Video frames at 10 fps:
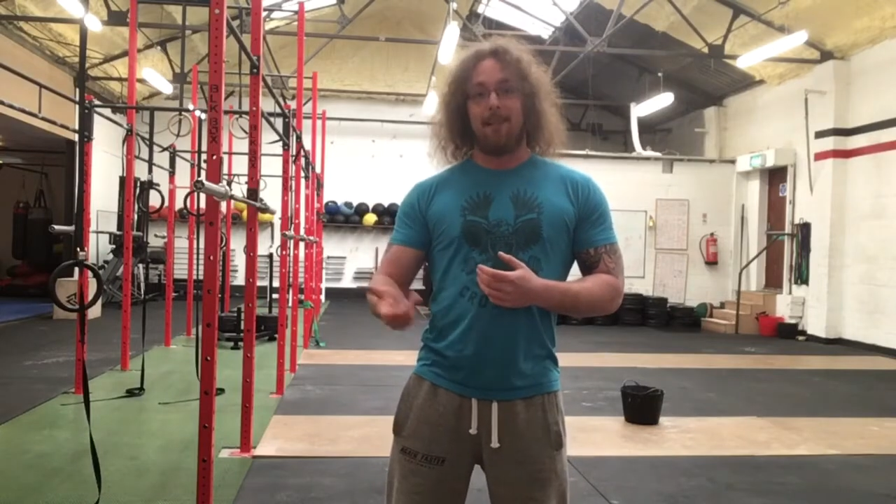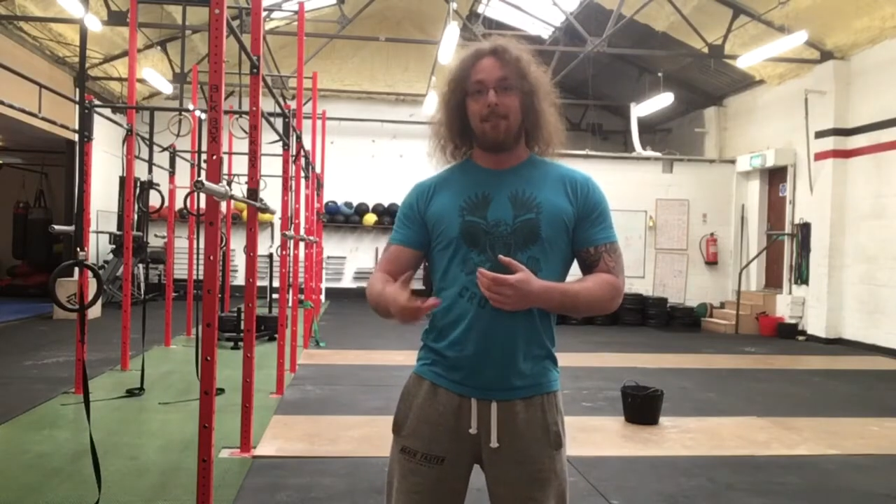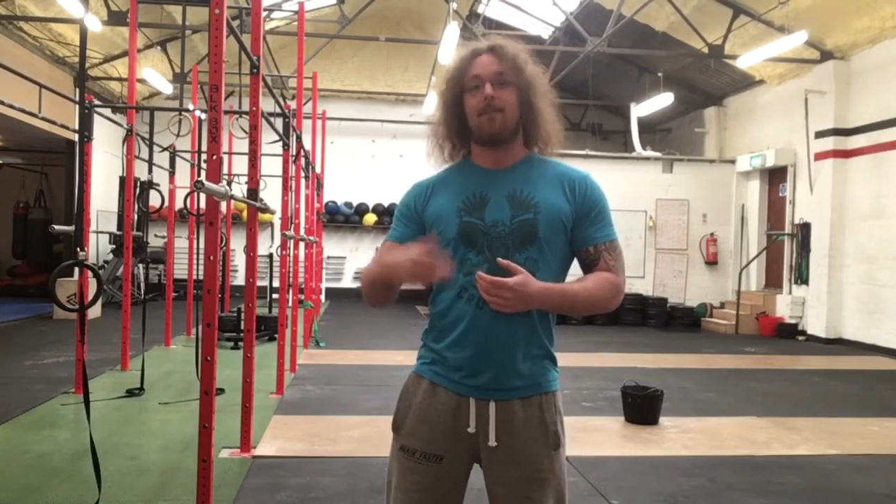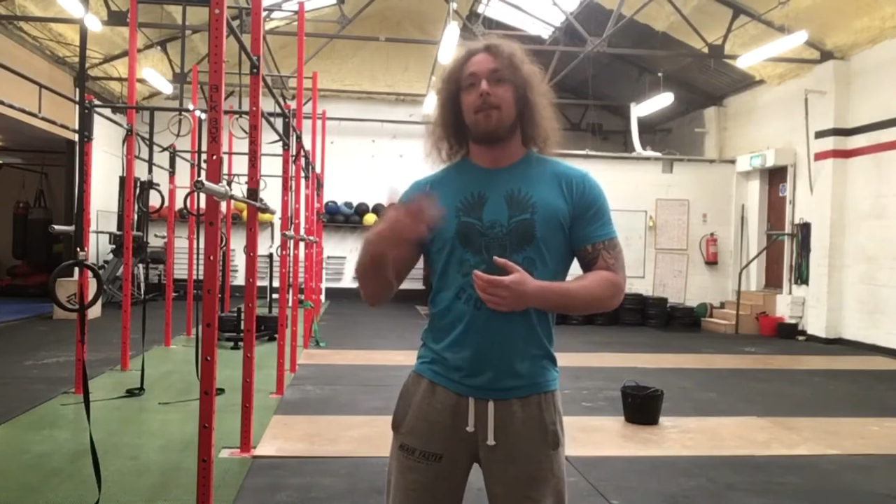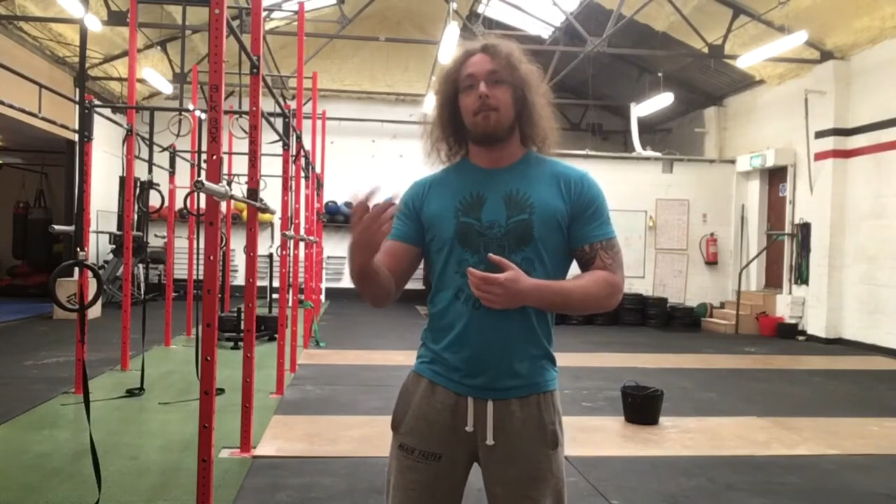
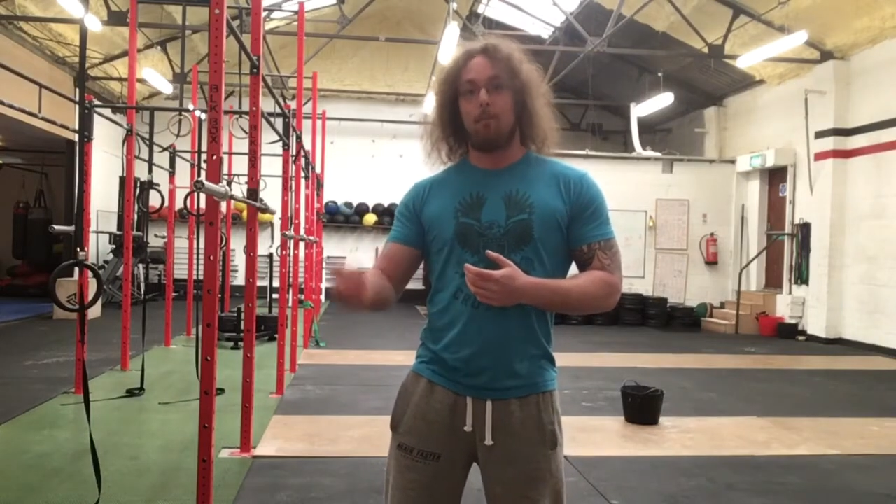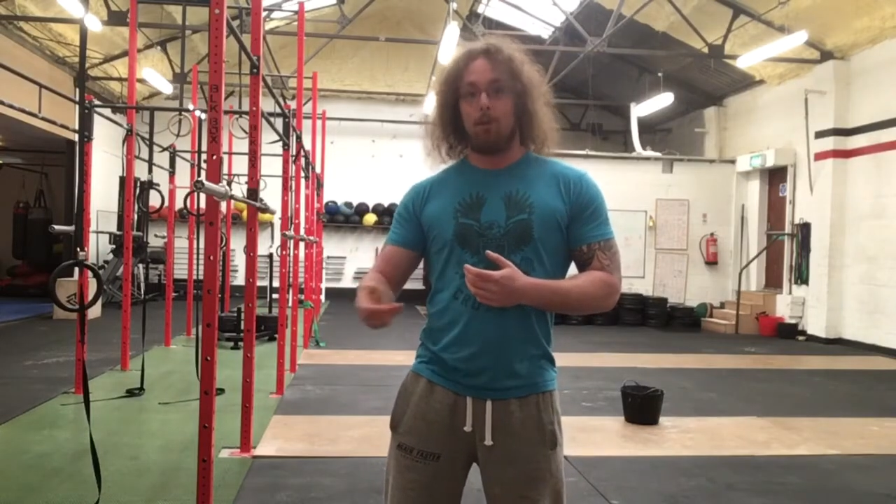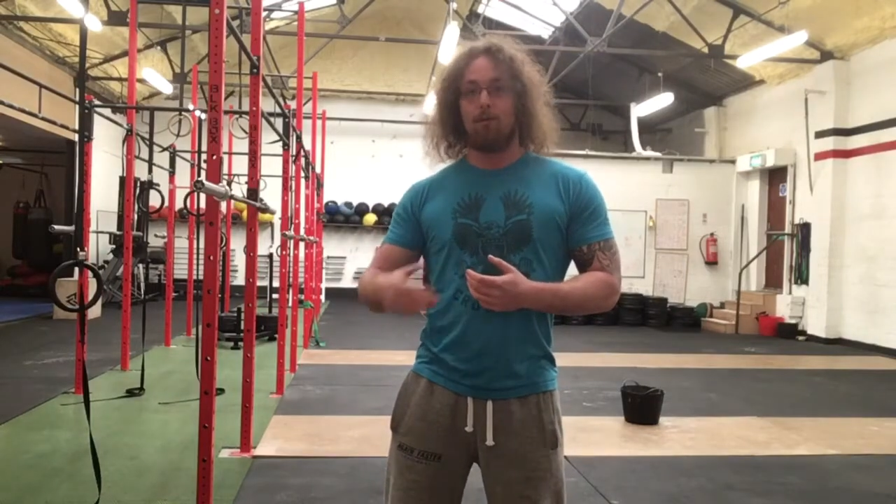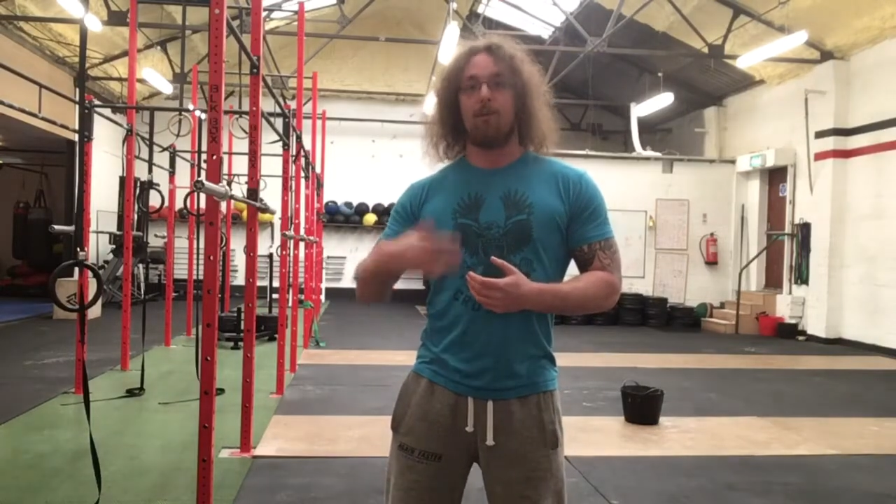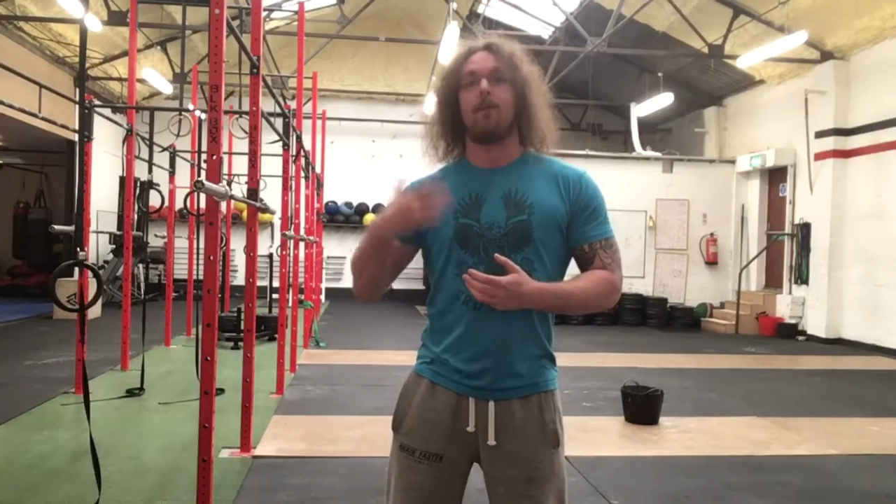lifting,
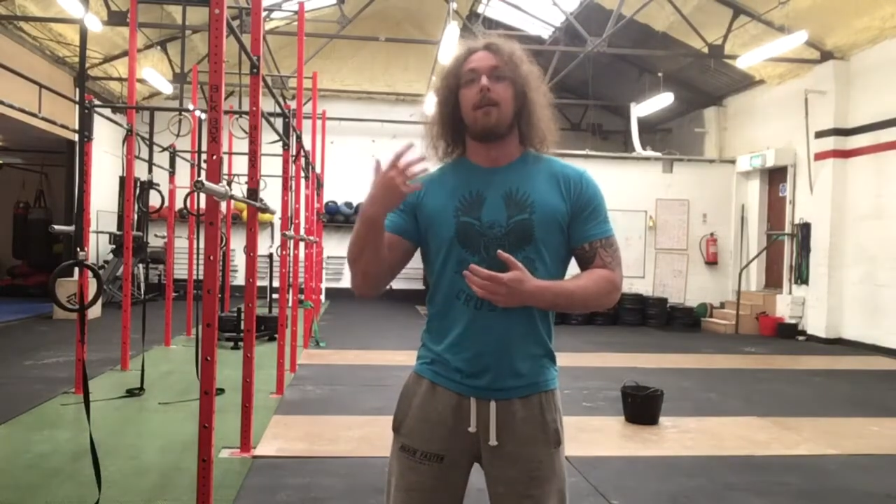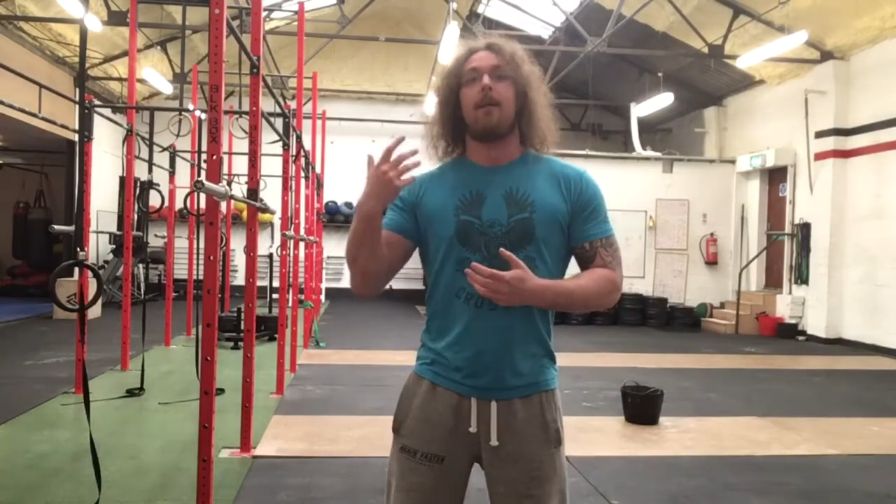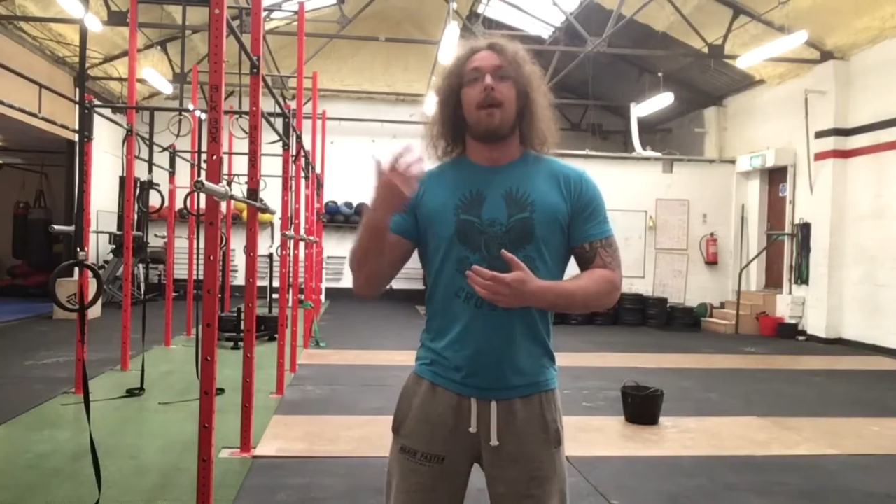moving,